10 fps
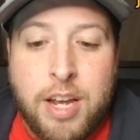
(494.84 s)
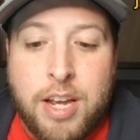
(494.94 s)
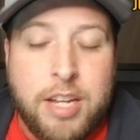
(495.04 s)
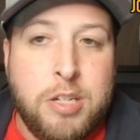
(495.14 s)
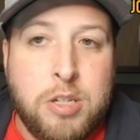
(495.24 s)

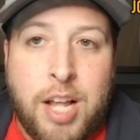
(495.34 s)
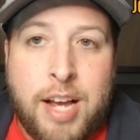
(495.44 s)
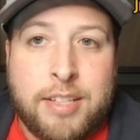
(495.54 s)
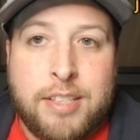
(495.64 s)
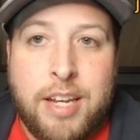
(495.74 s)
He's
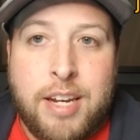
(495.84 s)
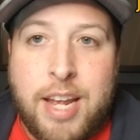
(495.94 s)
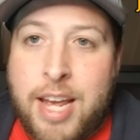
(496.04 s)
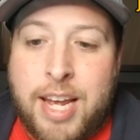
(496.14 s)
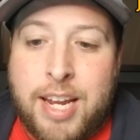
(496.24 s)
locked in,
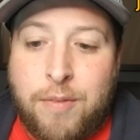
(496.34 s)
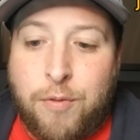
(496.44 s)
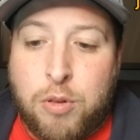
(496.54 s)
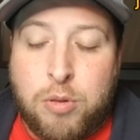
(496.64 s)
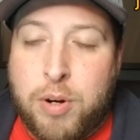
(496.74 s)
and
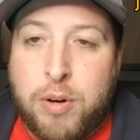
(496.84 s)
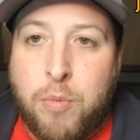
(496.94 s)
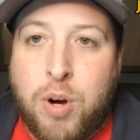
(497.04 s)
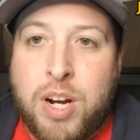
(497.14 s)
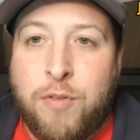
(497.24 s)
for
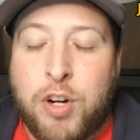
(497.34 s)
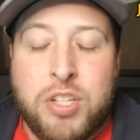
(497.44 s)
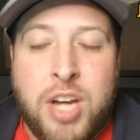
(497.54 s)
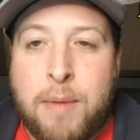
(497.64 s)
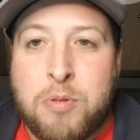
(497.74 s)
3-1 for a
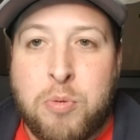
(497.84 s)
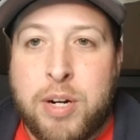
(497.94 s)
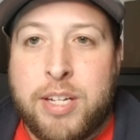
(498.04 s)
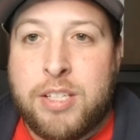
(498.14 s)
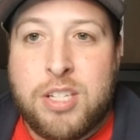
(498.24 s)
top
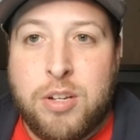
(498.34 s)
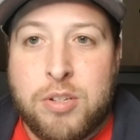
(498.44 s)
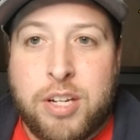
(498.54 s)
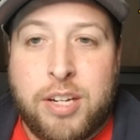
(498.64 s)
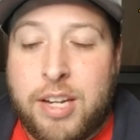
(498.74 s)
20,
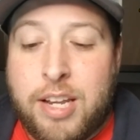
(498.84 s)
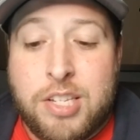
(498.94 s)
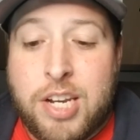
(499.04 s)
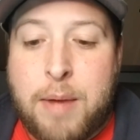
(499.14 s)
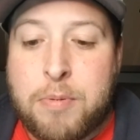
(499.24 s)
it's
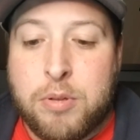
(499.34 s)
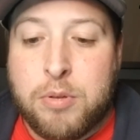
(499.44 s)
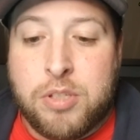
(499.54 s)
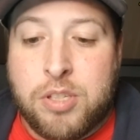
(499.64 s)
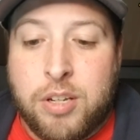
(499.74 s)
an
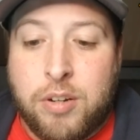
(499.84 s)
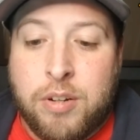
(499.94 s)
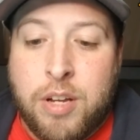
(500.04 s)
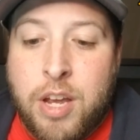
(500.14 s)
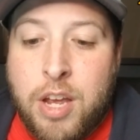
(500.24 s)
absolute steal.
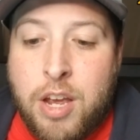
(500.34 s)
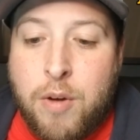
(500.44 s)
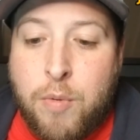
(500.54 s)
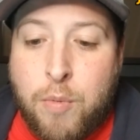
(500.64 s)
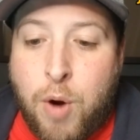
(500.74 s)

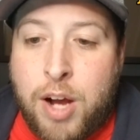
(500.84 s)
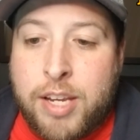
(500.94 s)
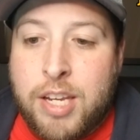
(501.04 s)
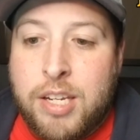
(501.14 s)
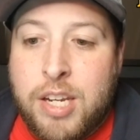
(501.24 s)

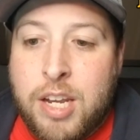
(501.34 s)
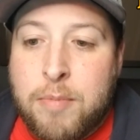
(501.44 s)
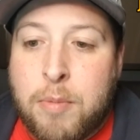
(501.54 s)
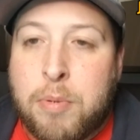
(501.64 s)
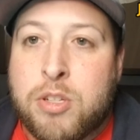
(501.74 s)
Joaquin
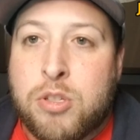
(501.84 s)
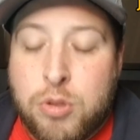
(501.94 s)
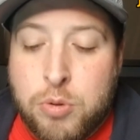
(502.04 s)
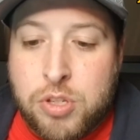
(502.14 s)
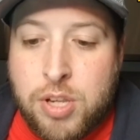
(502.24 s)
Niemann, plus
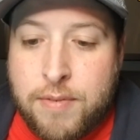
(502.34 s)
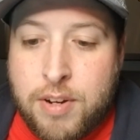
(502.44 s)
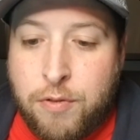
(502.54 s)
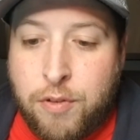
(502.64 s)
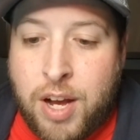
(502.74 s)

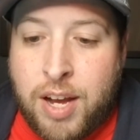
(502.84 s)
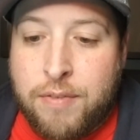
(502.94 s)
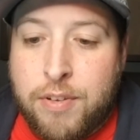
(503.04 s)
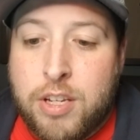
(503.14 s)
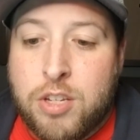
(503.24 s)

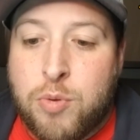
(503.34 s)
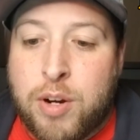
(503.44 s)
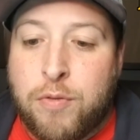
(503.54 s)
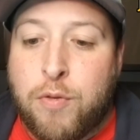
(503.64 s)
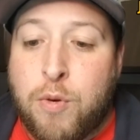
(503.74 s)
275. He's
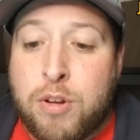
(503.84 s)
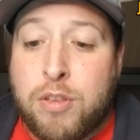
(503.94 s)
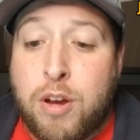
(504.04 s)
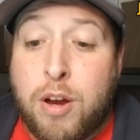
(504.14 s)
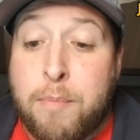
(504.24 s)
ranked
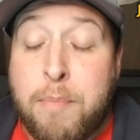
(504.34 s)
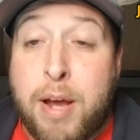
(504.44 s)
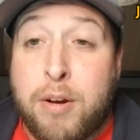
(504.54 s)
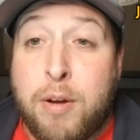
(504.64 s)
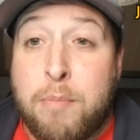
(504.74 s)

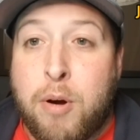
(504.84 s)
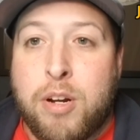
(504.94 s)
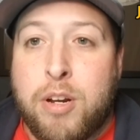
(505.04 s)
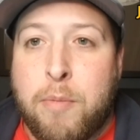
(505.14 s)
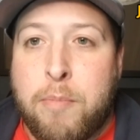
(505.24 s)
4th
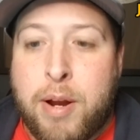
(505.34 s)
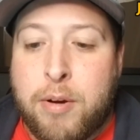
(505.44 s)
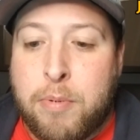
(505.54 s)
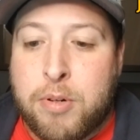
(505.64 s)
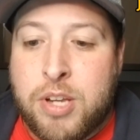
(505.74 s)
birdie or better
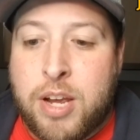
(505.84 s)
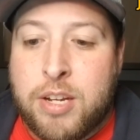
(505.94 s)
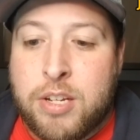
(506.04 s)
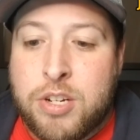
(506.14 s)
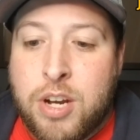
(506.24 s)

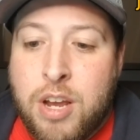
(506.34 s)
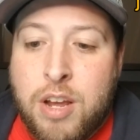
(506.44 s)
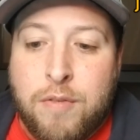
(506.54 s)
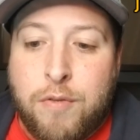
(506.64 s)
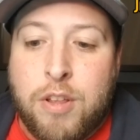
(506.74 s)
percentage,
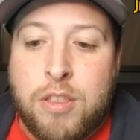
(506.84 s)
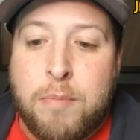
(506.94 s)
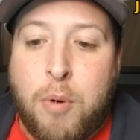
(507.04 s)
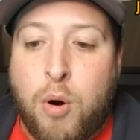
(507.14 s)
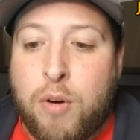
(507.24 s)
5th
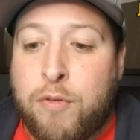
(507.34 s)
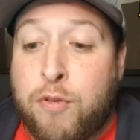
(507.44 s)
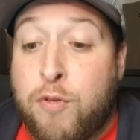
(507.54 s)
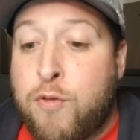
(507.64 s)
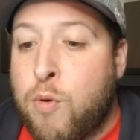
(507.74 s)
in par
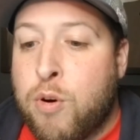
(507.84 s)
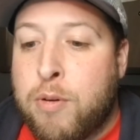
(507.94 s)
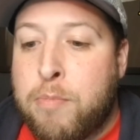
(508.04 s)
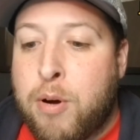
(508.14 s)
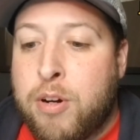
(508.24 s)

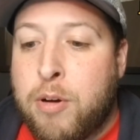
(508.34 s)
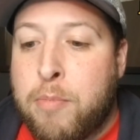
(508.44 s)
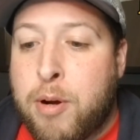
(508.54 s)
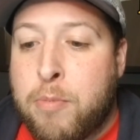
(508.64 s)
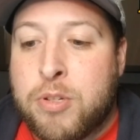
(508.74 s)
4 birdie or
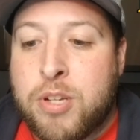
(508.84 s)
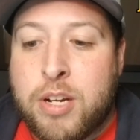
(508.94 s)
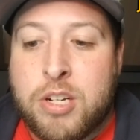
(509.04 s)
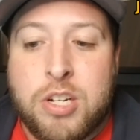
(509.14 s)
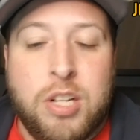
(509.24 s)
better
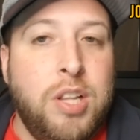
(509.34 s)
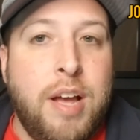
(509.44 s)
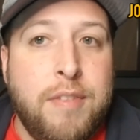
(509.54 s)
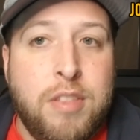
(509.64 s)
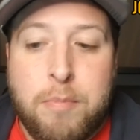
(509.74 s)
percentage,
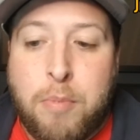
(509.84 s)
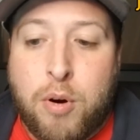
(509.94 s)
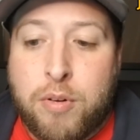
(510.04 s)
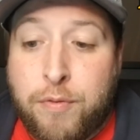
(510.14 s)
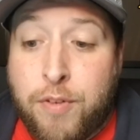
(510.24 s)
11th in
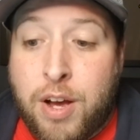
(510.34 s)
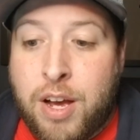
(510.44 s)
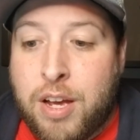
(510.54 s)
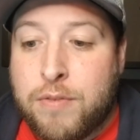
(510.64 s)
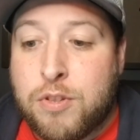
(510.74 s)
par
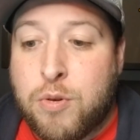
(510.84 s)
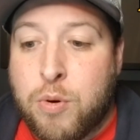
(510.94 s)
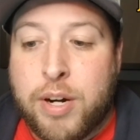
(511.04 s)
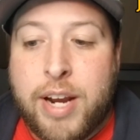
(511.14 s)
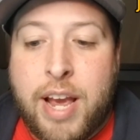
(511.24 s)
5
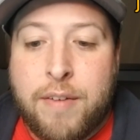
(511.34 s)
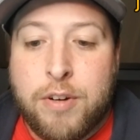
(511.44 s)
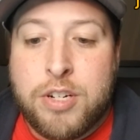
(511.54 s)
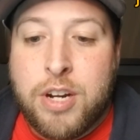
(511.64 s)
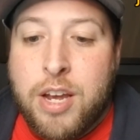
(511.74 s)
scoring
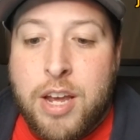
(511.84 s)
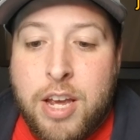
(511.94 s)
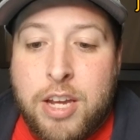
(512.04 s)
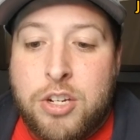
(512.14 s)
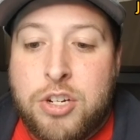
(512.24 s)
average.
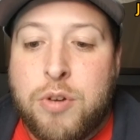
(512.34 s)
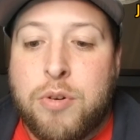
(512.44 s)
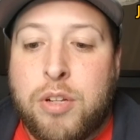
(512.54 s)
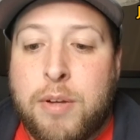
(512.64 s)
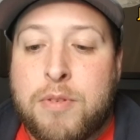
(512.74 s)
He's shown
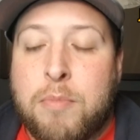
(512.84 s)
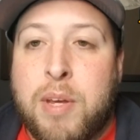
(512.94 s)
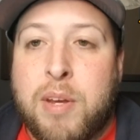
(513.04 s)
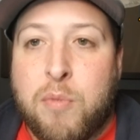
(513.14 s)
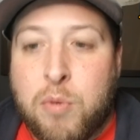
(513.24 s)
glimpses of
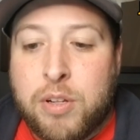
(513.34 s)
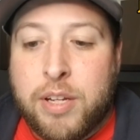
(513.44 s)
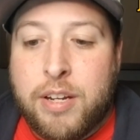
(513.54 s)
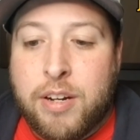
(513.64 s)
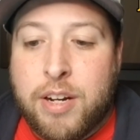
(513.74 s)
being really
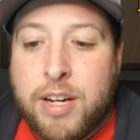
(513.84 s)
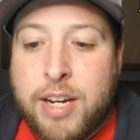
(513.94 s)
good.